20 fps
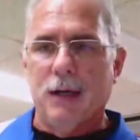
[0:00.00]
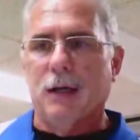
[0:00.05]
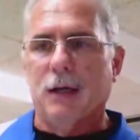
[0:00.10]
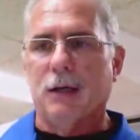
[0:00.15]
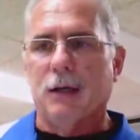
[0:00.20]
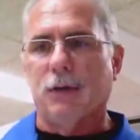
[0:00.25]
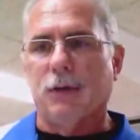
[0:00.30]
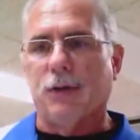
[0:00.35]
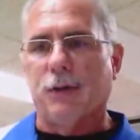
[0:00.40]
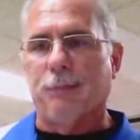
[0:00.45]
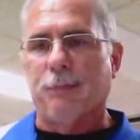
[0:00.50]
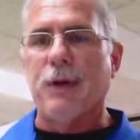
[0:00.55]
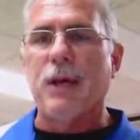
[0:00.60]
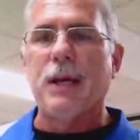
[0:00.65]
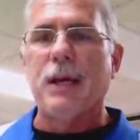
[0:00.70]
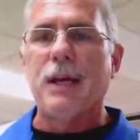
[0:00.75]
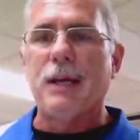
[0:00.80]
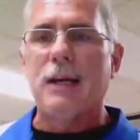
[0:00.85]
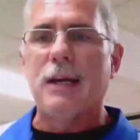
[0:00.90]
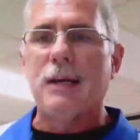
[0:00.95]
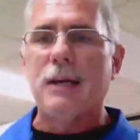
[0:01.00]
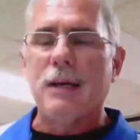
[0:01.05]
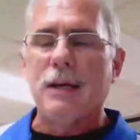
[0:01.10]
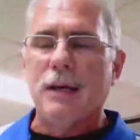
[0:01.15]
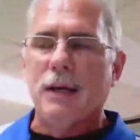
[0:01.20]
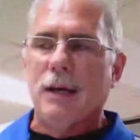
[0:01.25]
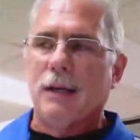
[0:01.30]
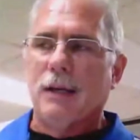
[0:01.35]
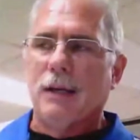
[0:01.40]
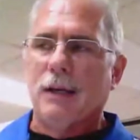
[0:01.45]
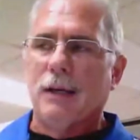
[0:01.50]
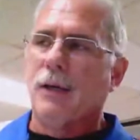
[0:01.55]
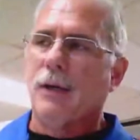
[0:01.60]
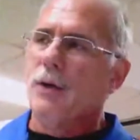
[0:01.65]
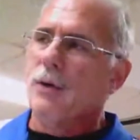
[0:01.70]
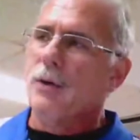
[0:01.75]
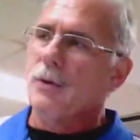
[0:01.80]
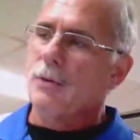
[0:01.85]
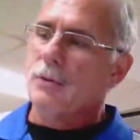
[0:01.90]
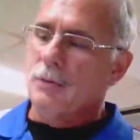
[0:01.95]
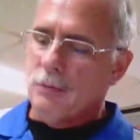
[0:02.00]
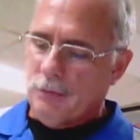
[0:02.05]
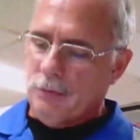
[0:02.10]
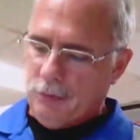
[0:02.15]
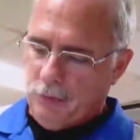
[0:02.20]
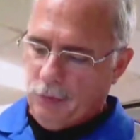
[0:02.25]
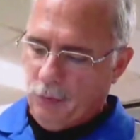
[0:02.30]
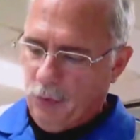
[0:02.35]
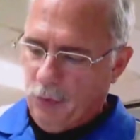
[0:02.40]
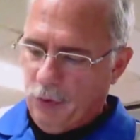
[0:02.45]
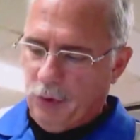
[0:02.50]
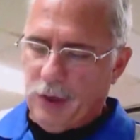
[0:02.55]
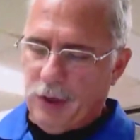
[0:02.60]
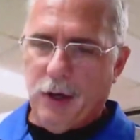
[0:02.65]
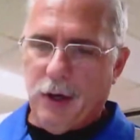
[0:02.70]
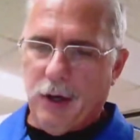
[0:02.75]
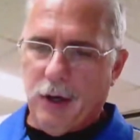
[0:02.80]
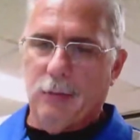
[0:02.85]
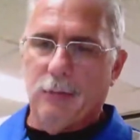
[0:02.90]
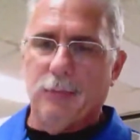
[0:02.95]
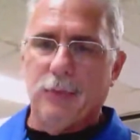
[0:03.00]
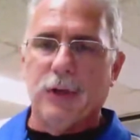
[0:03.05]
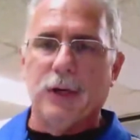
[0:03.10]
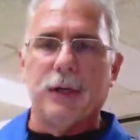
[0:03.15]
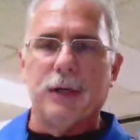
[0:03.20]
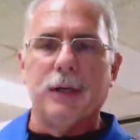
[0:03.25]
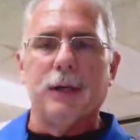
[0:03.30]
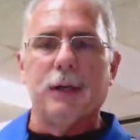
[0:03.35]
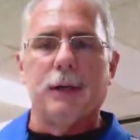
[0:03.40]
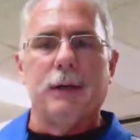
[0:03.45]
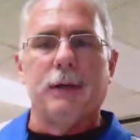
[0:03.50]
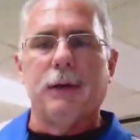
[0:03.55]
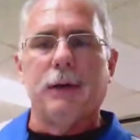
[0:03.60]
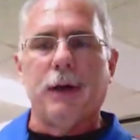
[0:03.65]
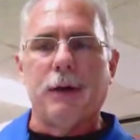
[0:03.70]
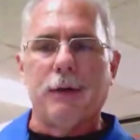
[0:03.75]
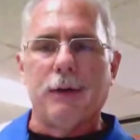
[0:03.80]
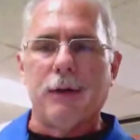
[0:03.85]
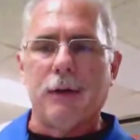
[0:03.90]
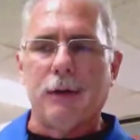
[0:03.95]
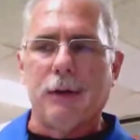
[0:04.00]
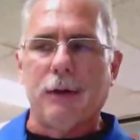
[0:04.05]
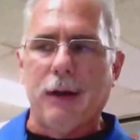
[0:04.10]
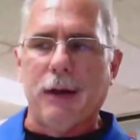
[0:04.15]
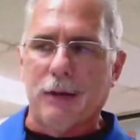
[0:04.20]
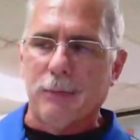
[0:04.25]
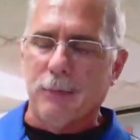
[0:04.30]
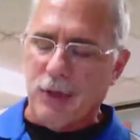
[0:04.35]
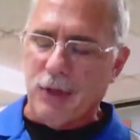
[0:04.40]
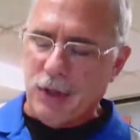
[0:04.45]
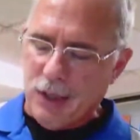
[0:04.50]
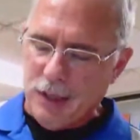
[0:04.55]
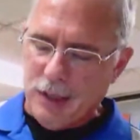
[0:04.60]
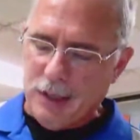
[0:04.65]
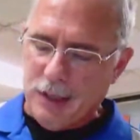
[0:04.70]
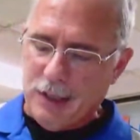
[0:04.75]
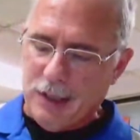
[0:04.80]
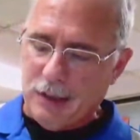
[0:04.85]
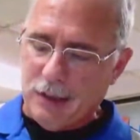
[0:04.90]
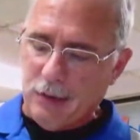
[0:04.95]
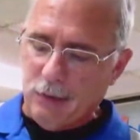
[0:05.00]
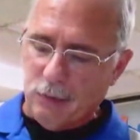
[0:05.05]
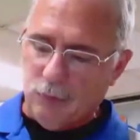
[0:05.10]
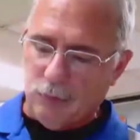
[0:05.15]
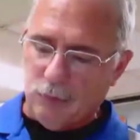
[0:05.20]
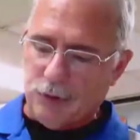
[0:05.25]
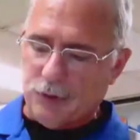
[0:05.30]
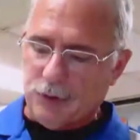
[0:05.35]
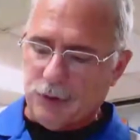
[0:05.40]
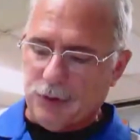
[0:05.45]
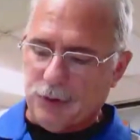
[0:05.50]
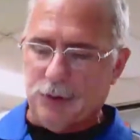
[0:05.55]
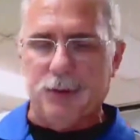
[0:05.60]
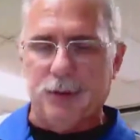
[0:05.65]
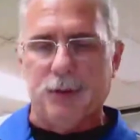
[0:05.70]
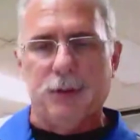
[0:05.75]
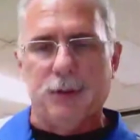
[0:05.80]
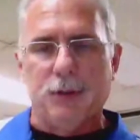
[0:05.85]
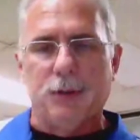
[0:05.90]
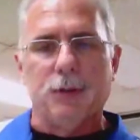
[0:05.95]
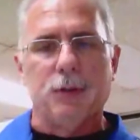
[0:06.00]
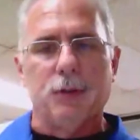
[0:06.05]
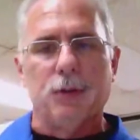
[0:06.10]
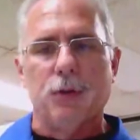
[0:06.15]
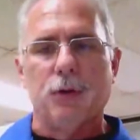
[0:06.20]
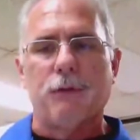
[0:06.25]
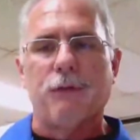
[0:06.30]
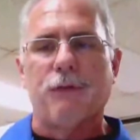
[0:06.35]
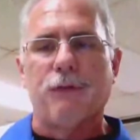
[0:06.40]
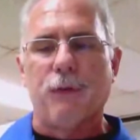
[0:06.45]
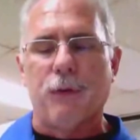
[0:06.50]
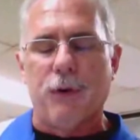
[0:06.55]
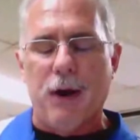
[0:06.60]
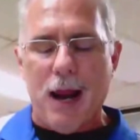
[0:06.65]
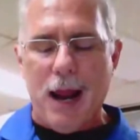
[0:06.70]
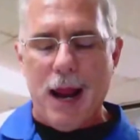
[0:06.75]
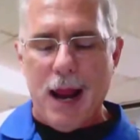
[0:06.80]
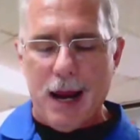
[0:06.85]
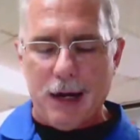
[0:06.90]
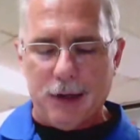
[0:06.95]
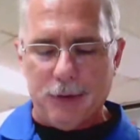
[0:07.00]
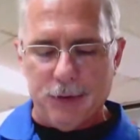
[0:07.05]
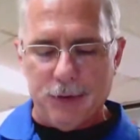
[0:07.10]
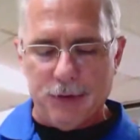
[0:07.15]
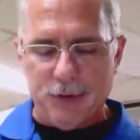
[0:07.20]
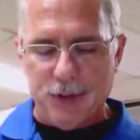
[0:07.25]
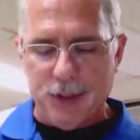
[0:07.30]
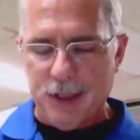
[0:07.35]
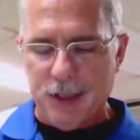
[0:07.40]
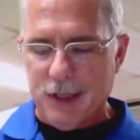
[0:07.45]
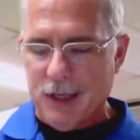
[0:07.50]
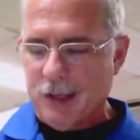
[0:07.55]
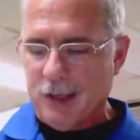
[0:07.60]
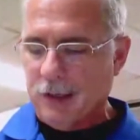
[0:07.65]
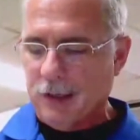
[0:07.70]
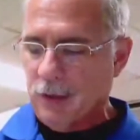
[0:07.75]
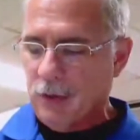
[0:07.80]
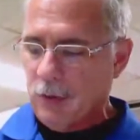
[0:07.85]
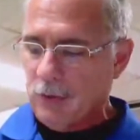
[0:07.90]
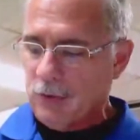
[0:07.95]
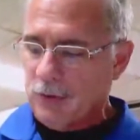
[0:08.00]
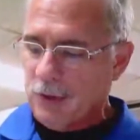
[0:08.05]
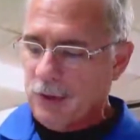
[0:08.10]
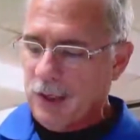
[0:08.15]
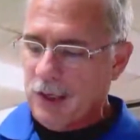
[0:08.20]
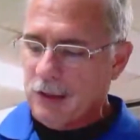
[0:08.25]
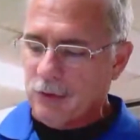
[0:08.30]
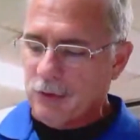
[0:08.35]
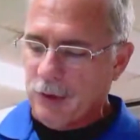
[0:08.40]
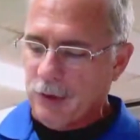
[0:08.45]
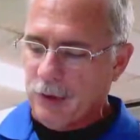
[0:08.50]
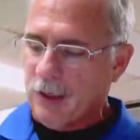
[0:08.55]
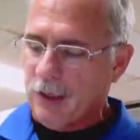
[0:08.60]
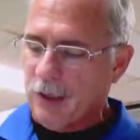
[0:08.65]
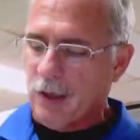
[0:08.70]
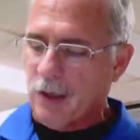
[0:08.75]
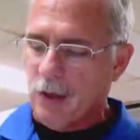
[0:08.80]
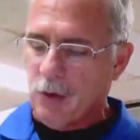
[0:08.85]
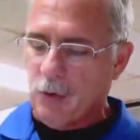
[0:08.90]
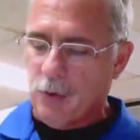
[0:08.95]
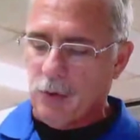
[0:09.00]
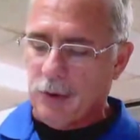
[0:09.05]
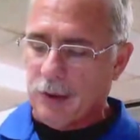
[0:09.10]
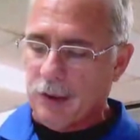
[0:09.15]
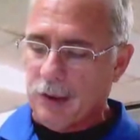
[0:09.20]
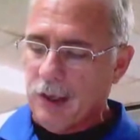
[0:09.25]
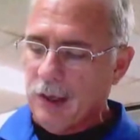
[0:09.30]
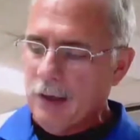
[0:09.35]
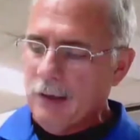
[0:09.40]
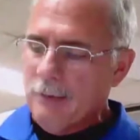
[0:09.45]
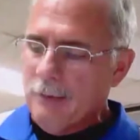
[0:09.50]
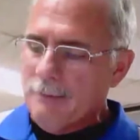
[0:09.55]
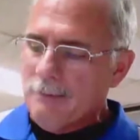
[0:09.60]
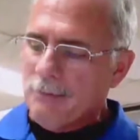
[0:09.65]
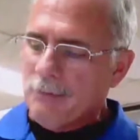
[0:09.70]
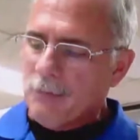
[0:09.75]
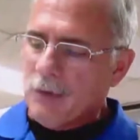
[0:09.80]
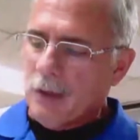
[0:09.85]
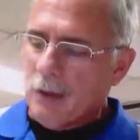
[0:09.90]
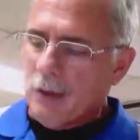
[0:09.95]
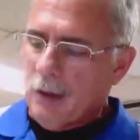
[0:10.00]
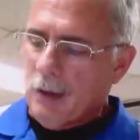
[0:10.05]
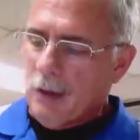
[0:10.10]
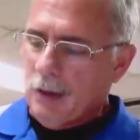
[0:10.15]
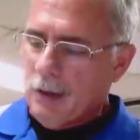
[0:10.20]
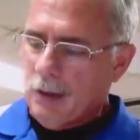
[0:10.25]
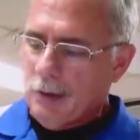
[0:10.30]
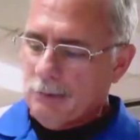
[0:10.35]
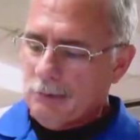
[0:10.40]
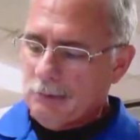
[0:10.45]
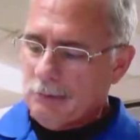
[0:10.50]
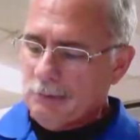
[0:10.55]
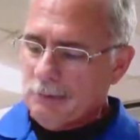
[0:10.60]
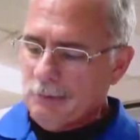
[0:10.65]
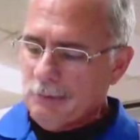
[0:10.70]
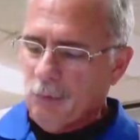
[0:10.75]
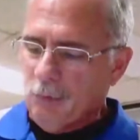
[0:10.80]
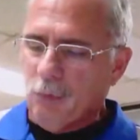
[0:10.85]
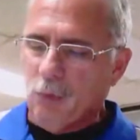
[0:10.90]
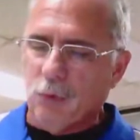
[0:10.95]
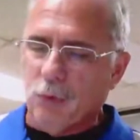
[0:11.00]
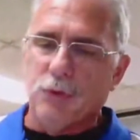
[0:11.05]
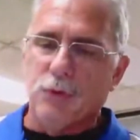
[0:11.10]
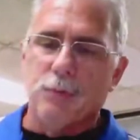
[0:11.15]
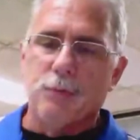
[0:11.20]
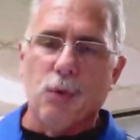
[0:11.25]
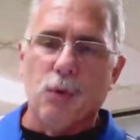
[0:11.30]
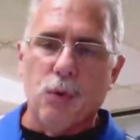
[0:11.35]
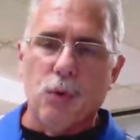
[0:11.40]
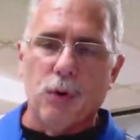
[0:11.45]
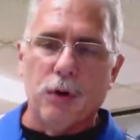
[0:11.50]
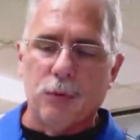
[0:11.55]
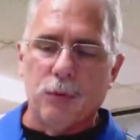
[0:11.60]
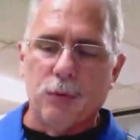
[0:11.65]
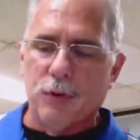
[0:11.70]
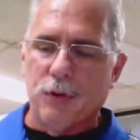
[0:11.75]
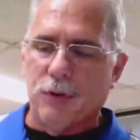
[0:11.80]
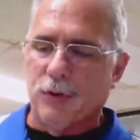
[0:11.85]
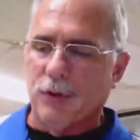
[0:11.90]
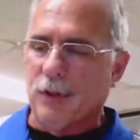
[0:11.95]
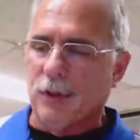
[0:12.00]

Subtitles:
Speed, will come, but at the beginning we'll just look for accuracy on those, and as we get going, we'll do more with